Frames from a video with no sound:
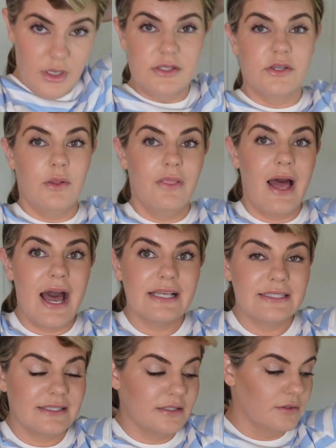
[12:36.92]
so
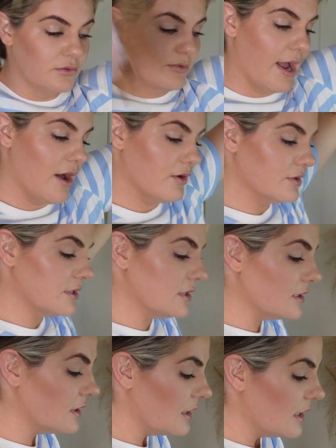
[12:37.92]
last round.
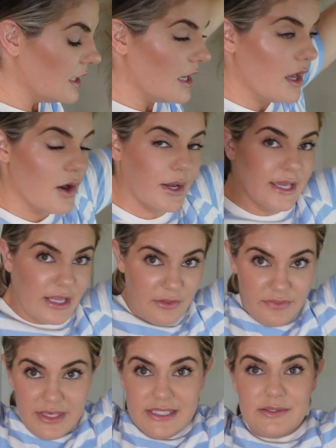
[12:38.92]
Okay, now
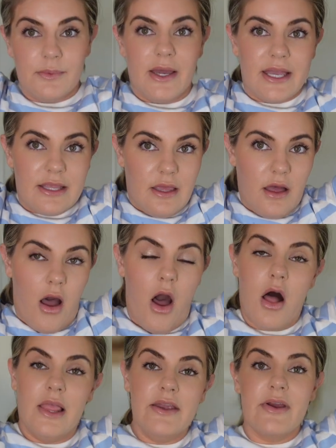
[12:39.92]
this one,
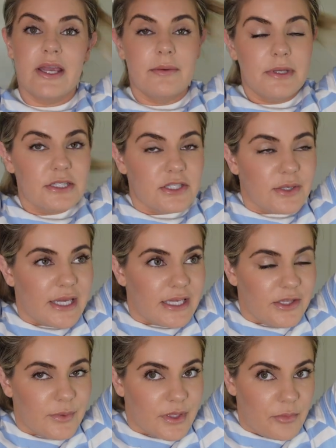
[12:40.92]
all I recommend
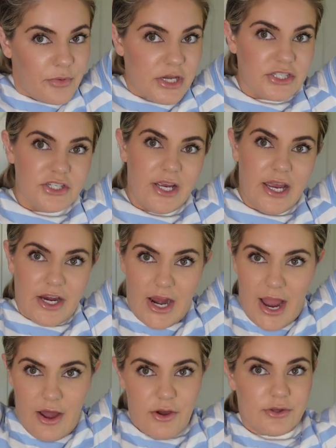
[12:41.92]
doing, you wanna brush your hair
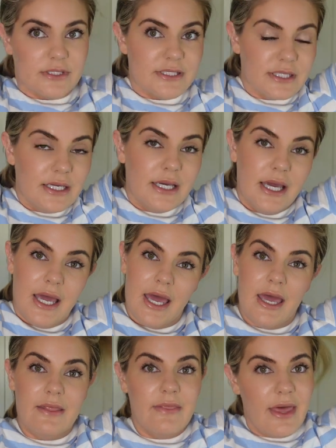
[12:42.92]
out
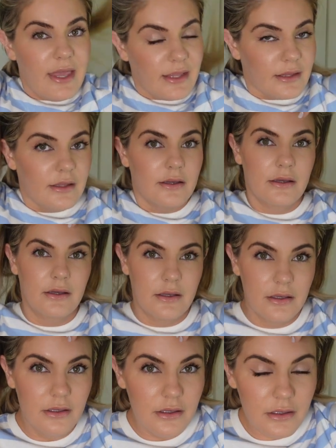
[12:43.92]
and then
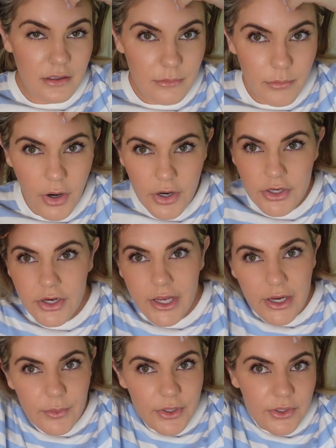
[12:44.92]
part your
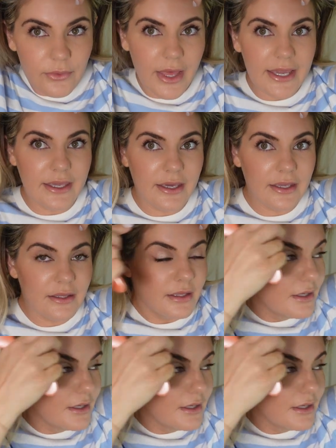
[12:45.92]
hair where you like it.